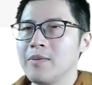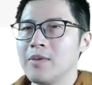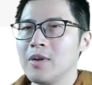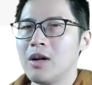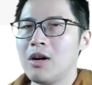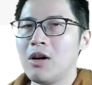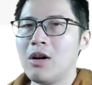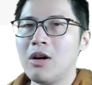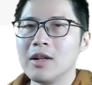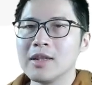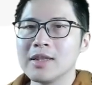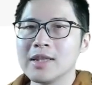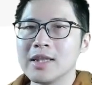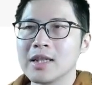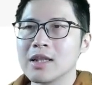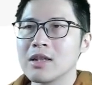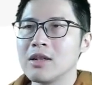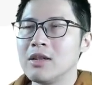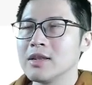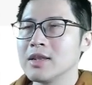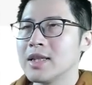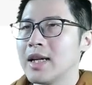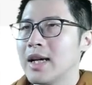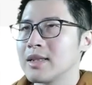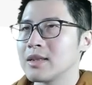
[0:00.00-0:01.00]
all the
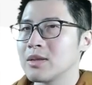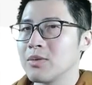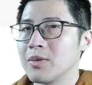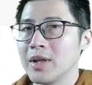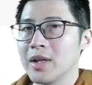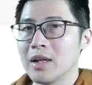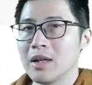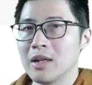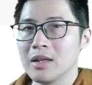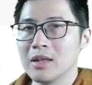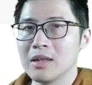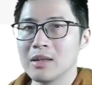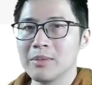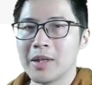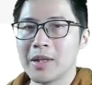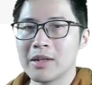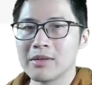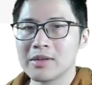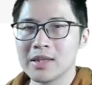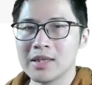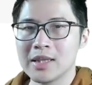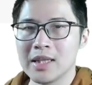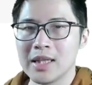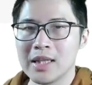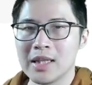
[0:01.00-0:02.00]
contents we learned about
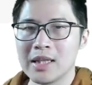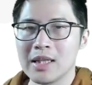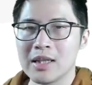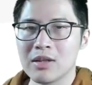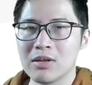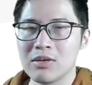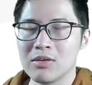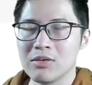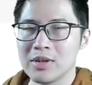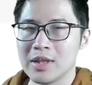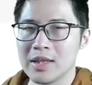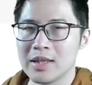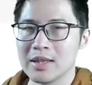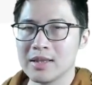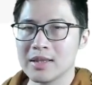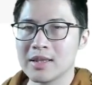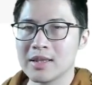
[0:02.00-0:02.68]
today, including the